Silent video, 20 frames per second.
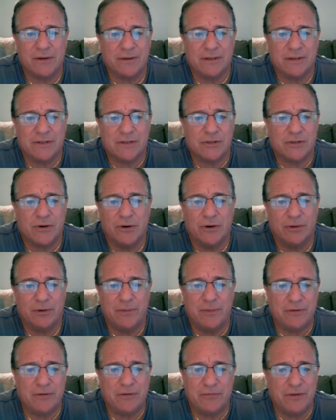and the score will
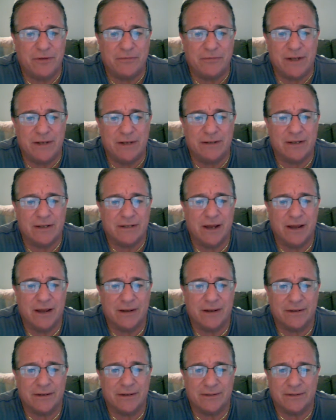be
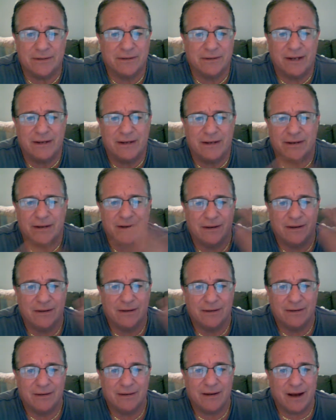15-10. And you're like,
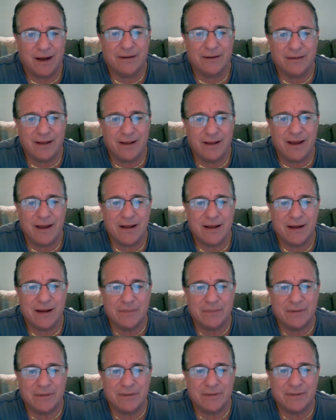How did that
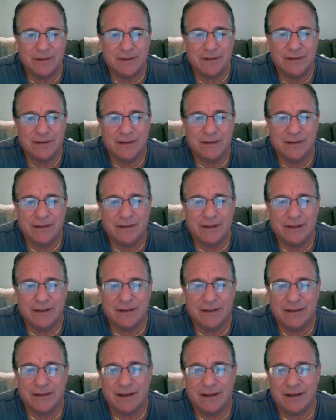happen?
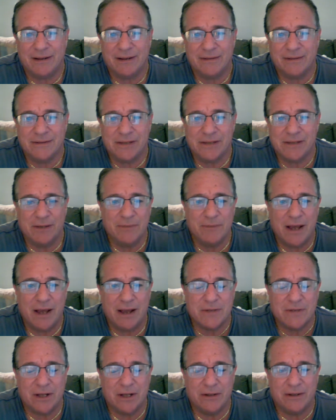And then
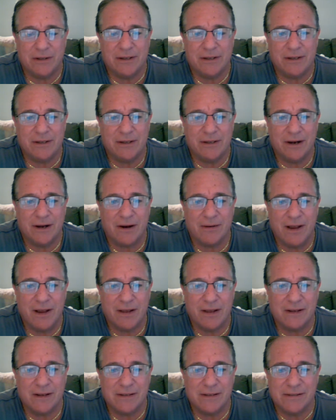sometimes I'll look at the
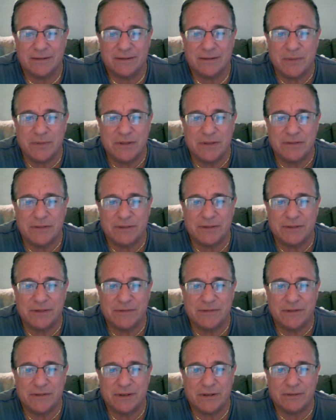ERAs and the pitcher
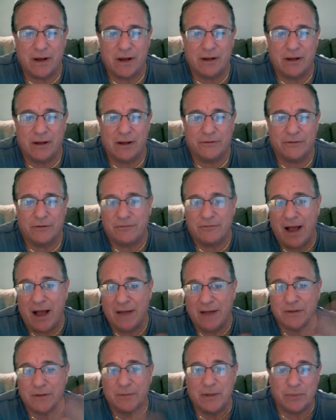gives the
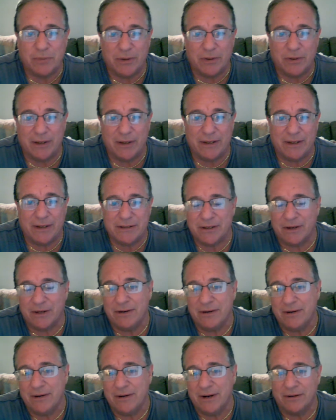fives will be playing each
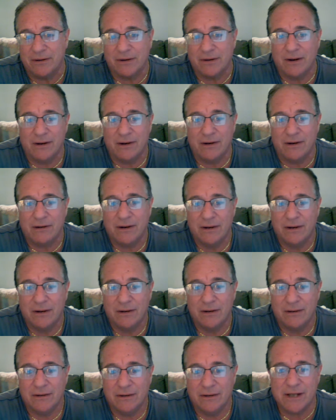other, and I'll go,
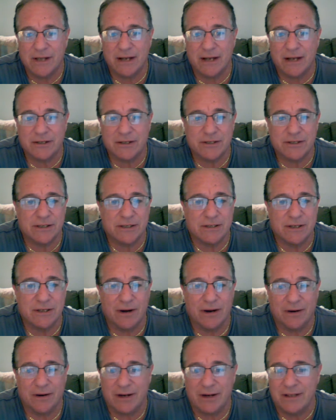well, he's got a 6
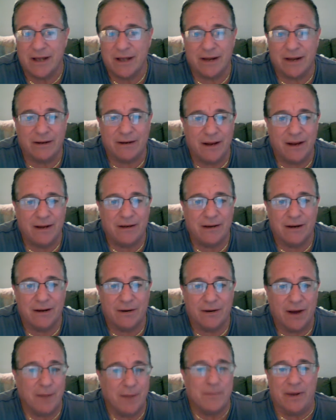ERA, he's got an 8
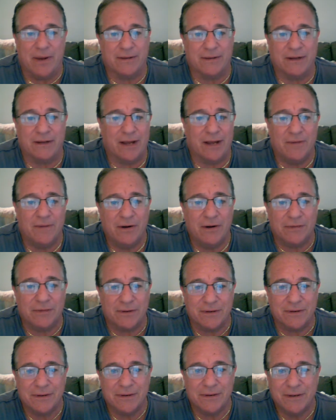ERA. I'm betting the game
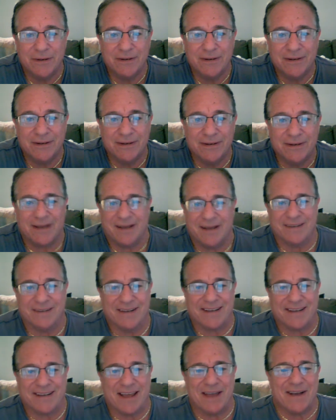over, and then
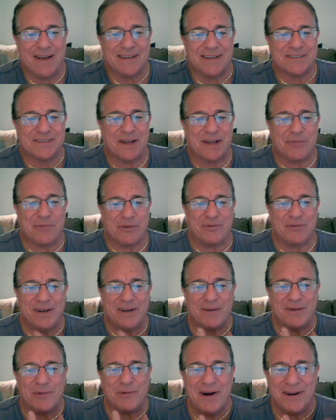the game ends up
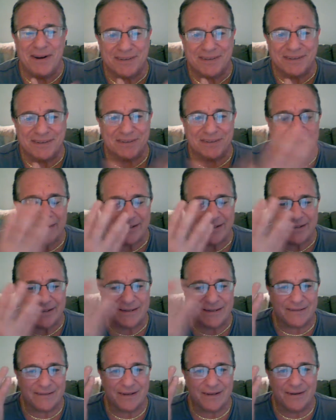3-1, and you're like,
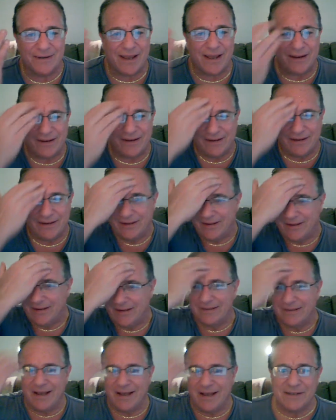okay,
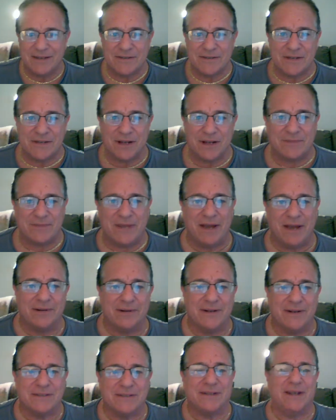the guy gives up 10
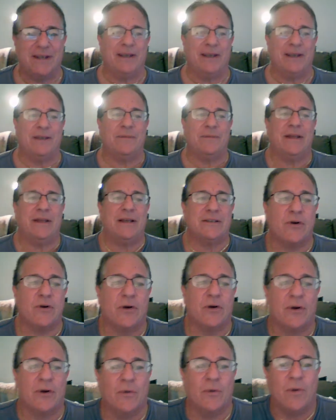runs a game and they
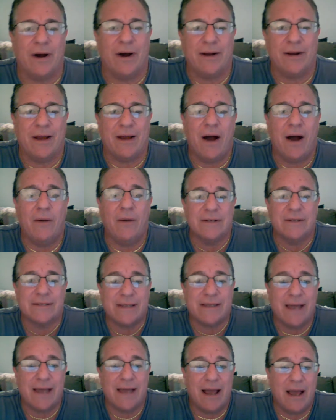score 1. How
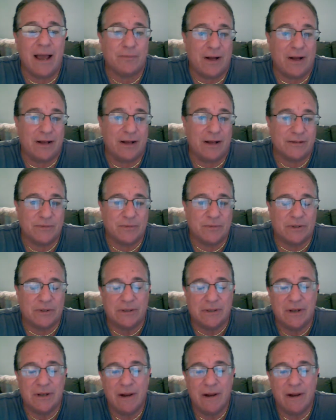is that possible?